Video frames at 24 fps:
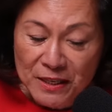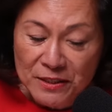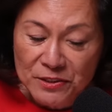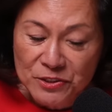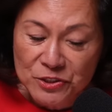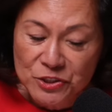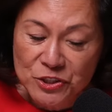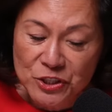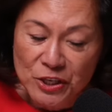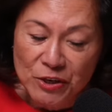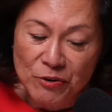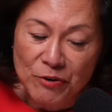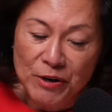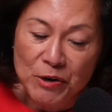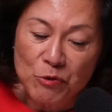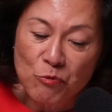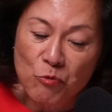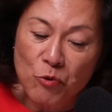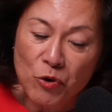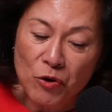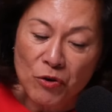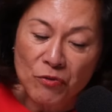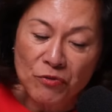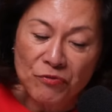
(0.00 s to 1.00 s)
Jerry
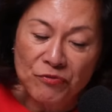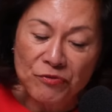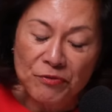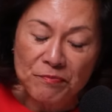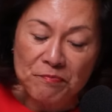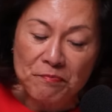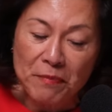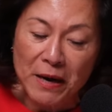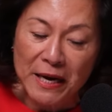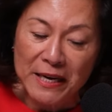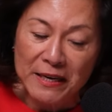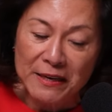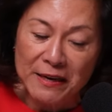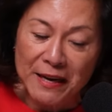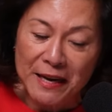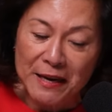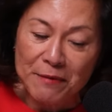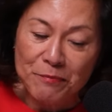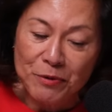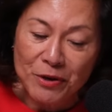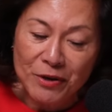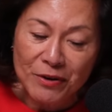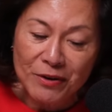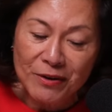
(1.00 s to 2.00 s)
Wolf, my
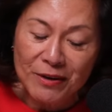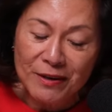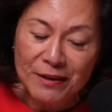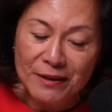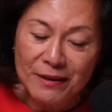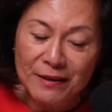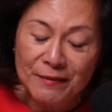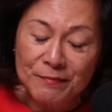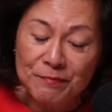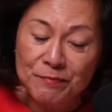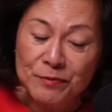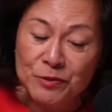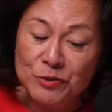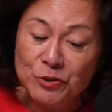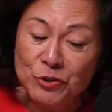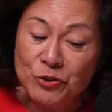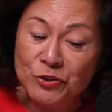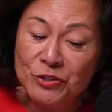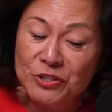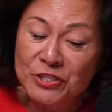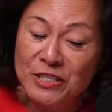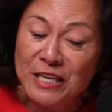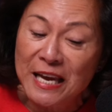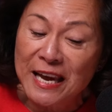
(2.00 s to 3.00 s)
neighbor,
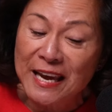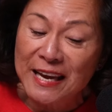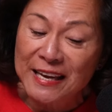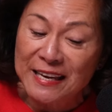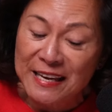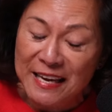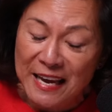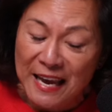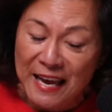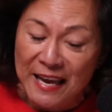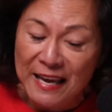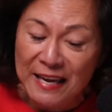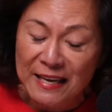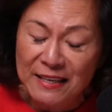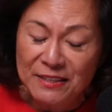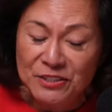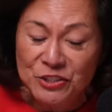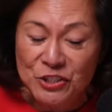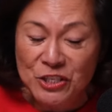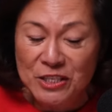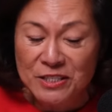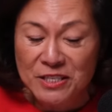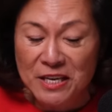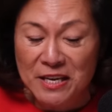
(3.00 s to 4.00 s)
turns 88.
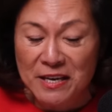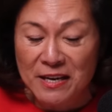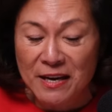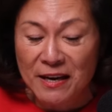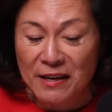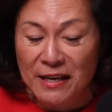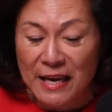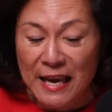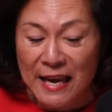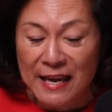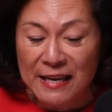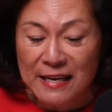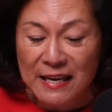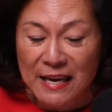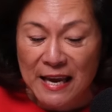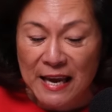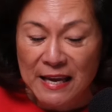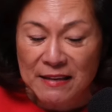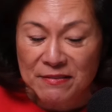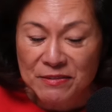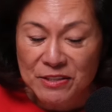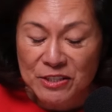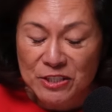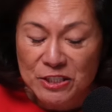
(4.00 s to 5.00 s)
She's a young
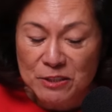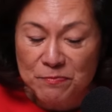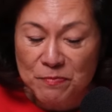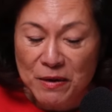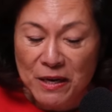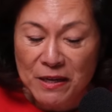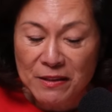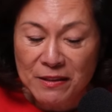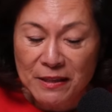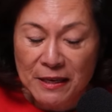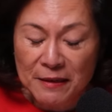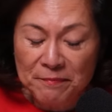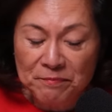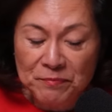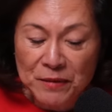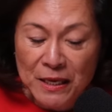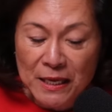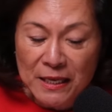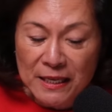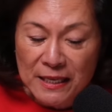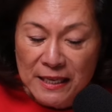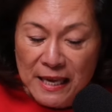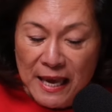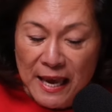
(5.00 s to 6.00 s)
88 this month.
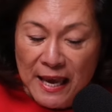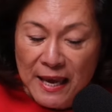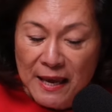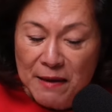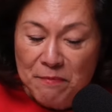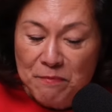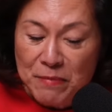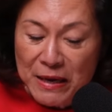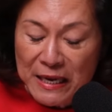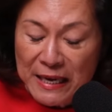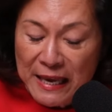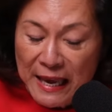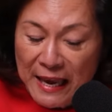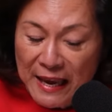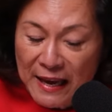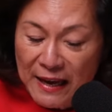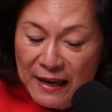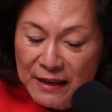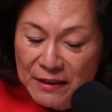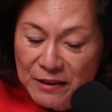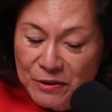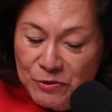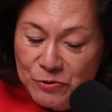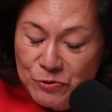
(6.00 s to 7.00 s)
Kay
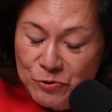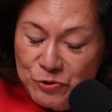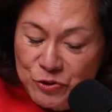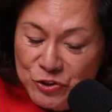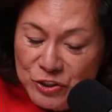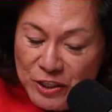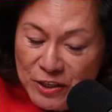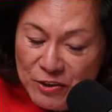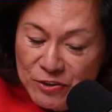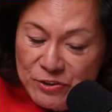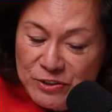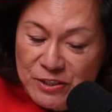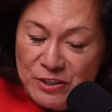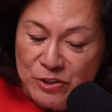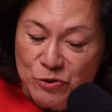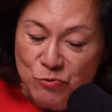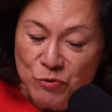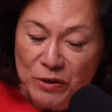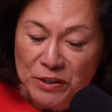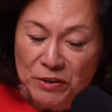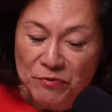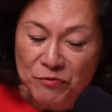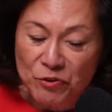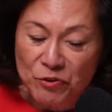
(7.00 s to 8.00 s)
McGann, who shares these wonderful